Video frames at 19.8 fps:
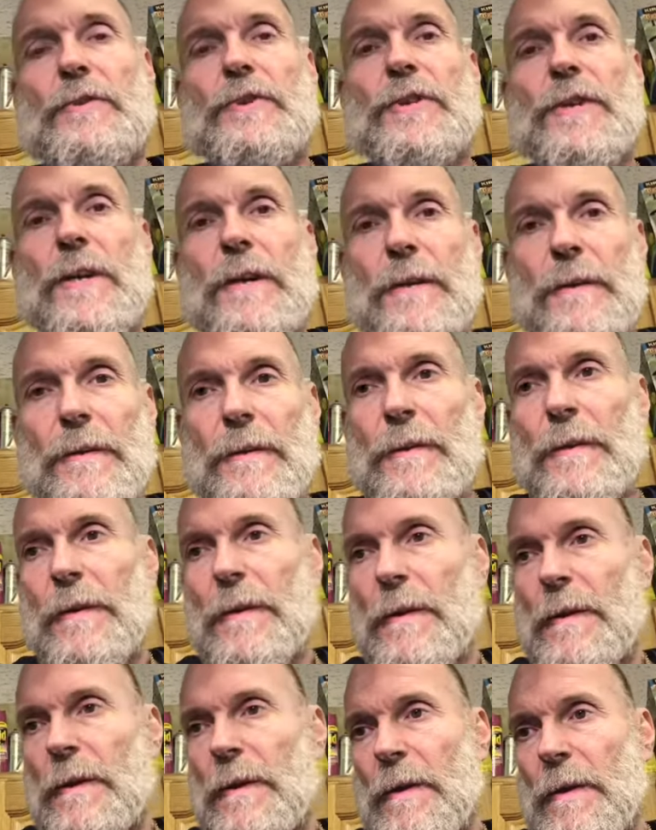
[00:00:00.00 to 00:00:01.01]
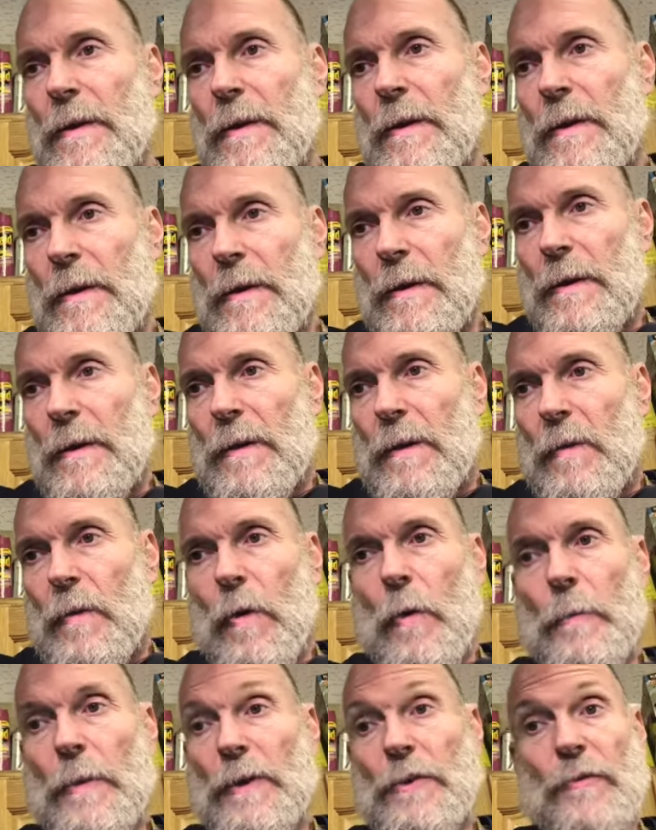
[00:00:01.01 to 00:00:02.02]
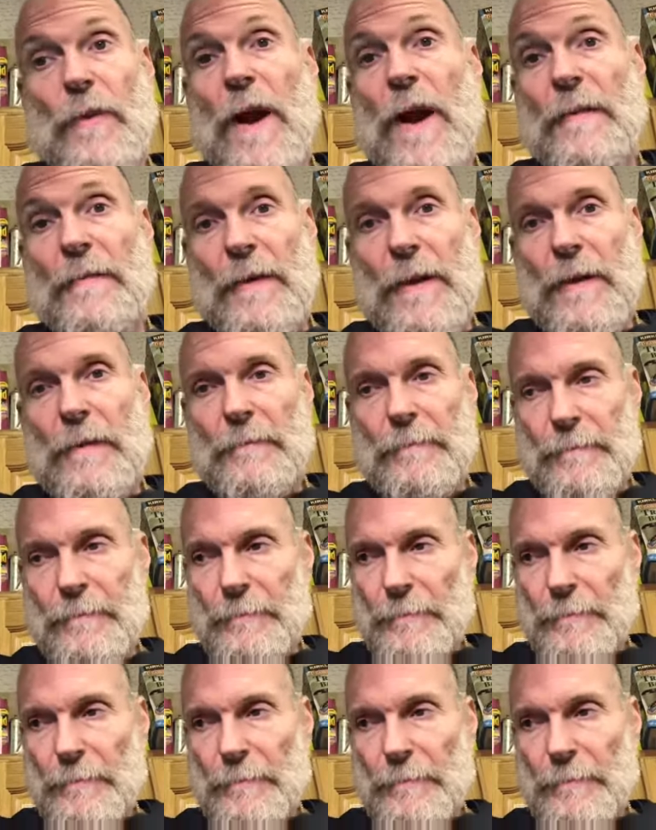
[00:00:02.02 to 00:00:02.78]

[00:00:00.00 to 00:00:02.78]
shit. Won't be driving it.